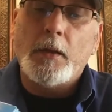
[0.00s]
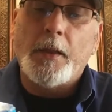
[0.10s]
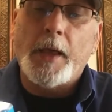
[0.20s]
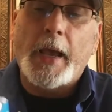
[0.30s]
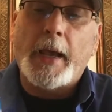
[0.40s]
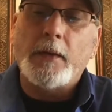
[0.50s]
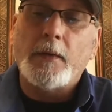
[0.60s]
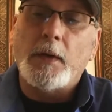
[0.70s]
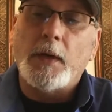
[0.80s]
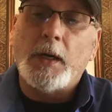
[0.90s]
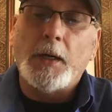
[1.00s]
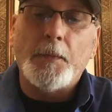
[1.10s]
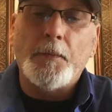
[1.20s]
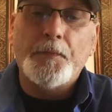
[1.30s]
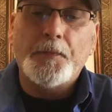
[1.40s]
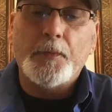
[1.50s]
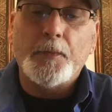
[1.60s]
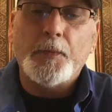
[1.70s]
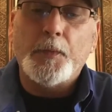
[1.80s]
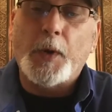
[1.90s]
that
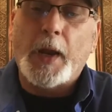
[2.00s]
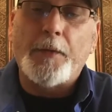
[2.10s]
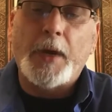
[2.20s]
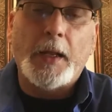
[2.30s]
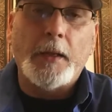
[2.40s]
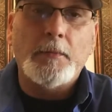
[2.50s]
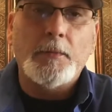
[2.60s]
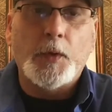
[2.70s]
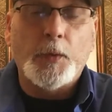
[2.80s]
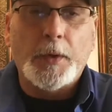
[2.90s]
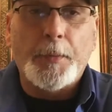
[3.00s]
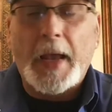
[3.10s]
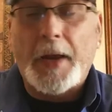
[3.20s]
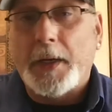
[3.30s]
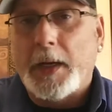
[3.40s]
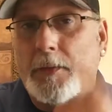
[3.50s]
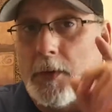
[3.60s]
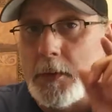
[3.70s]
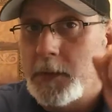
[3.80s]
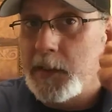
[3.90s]
when I read it, the word battery
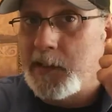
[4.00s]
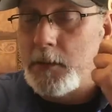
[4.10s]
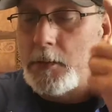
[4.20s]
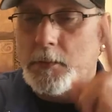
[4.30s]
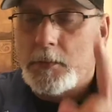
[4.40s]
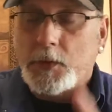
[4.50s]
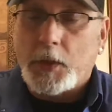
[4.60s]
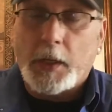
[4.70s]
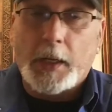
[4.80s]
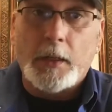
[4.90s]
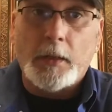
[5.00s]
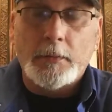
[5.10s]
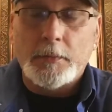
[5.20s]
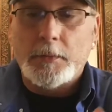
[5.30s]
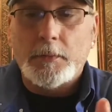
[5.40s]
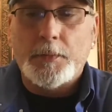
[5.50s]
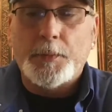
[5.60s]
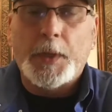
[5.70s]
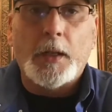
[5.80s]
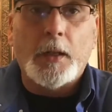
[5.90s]
never sunk in.
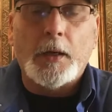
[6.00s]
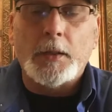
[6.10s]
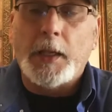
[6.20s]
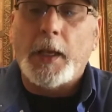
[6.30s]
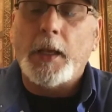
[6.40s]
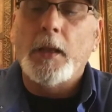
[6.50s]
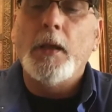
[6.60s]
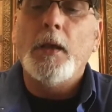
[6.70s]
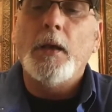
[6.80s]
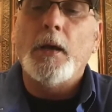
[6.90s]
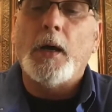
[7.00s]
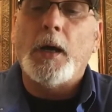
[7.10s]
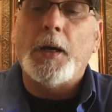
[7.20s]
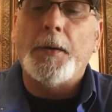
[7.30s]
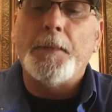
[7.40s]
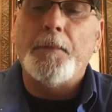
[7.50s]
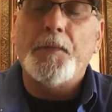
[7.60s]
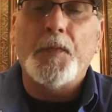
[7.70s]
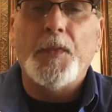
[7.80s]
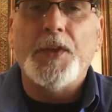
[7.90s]
Been a long day.
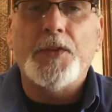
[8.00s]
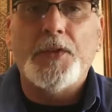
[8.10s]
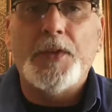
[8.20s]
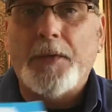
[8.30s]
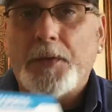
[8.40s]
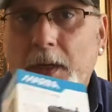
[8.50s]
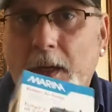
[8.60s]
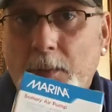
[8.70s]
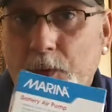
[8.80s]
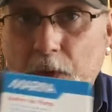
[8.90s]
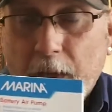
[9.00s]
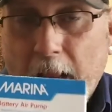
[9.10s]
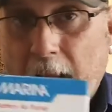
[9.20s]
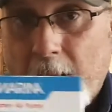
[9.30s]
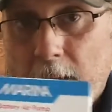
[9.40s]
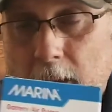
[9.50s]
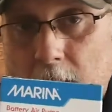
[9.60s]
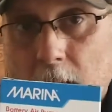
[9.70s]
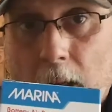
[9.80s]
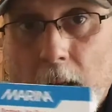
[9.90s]
This definitely comes in handy